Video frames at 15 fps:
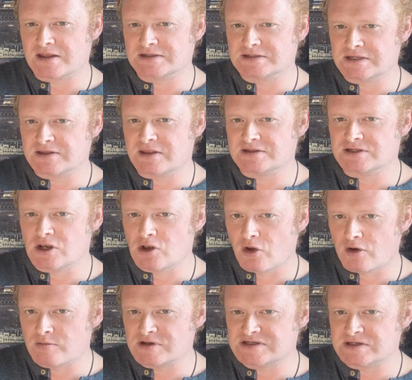there's a
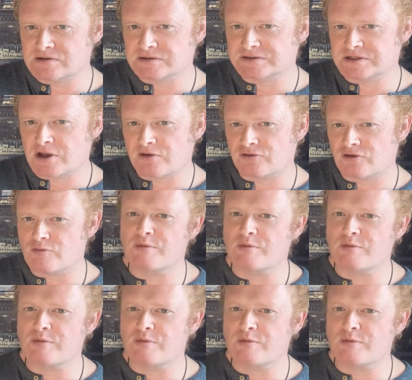lot of material to go through.